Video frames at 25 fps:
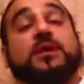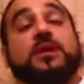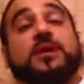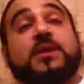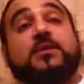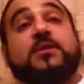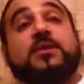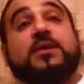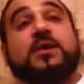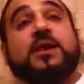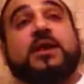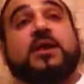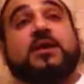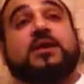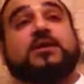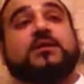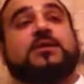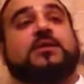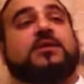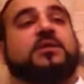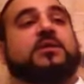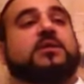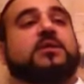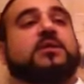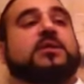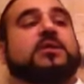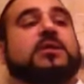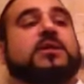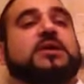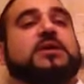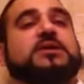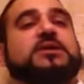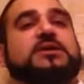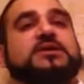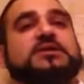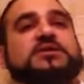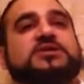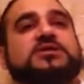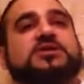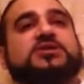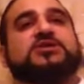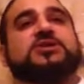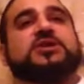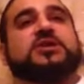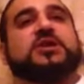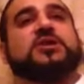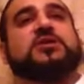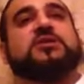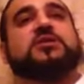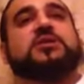Now again, this is just
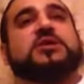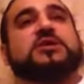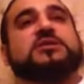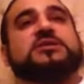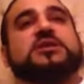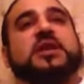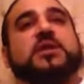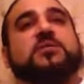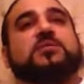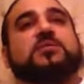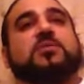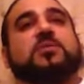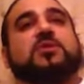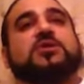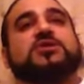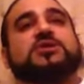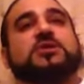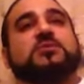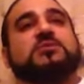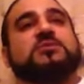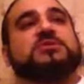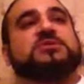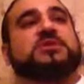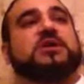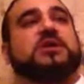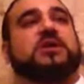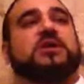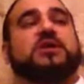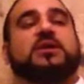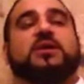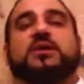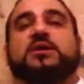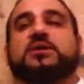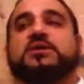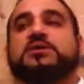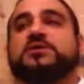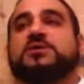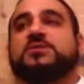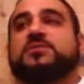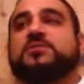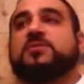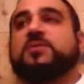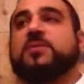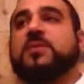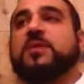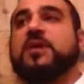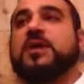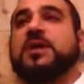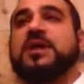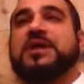another example. Hashem is telling us,
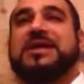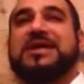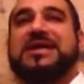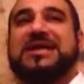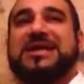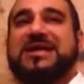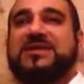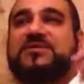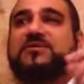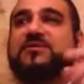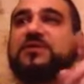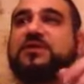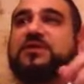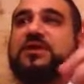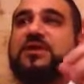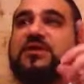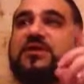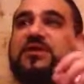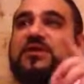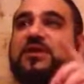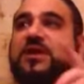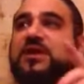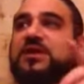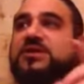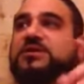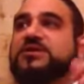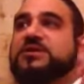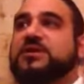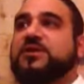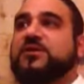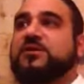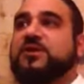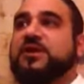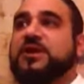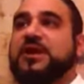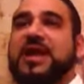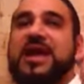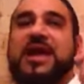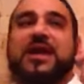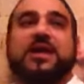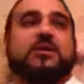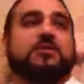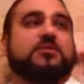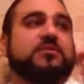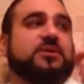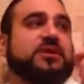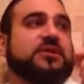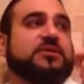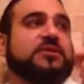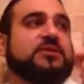even the things that are
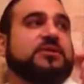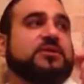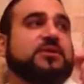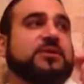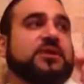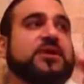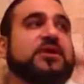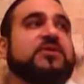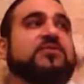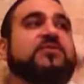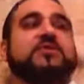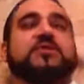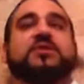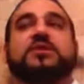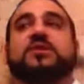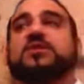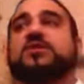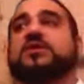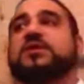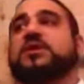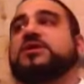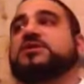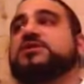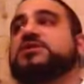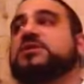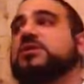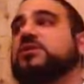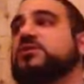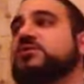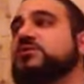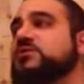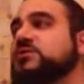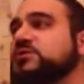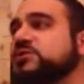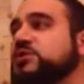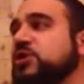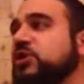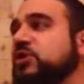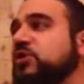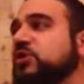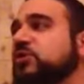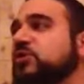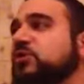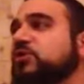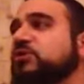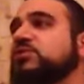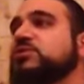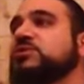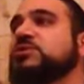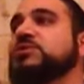inanimate, even the things that are
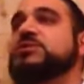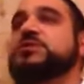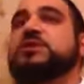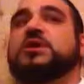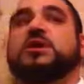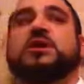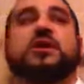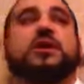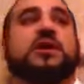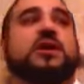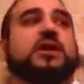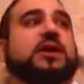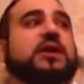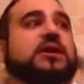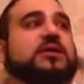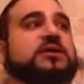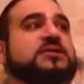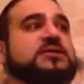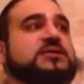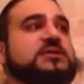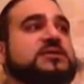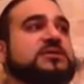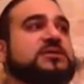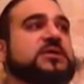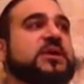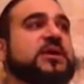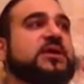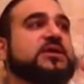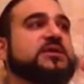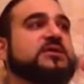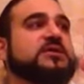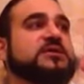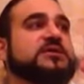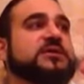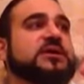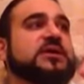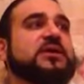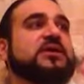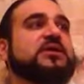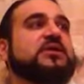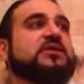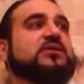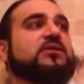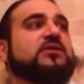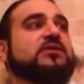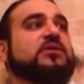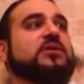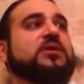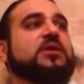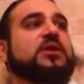stones and
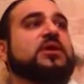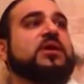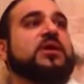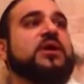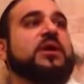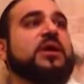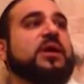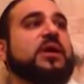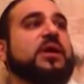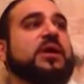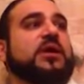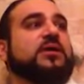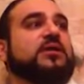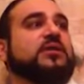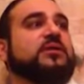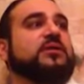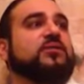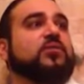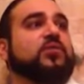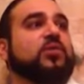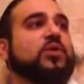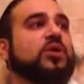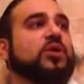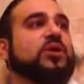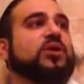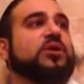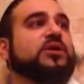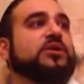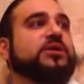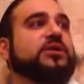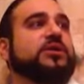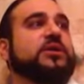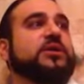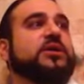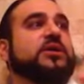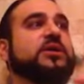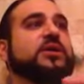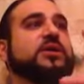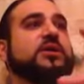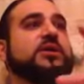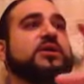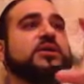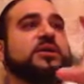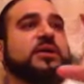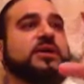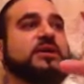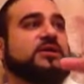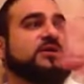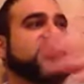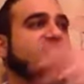steel and wood,
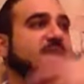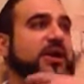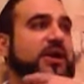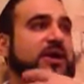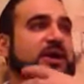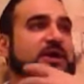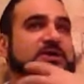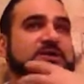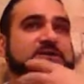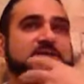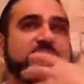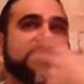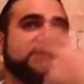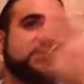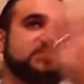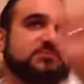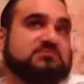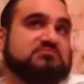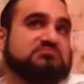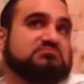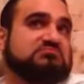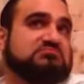that to us